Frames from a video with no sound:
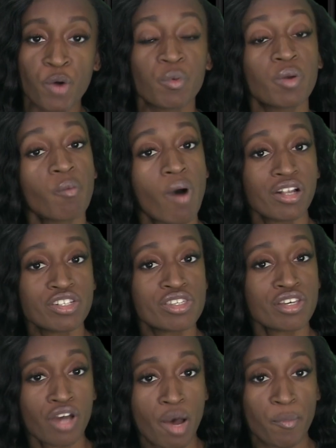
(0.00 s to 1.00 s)
we watched
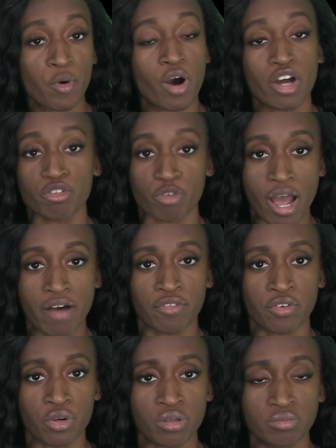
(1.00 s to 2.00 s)
the couple
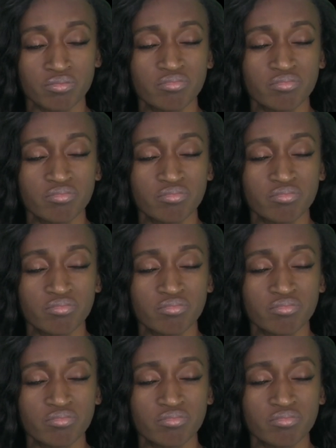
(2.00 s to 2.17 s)
unravel,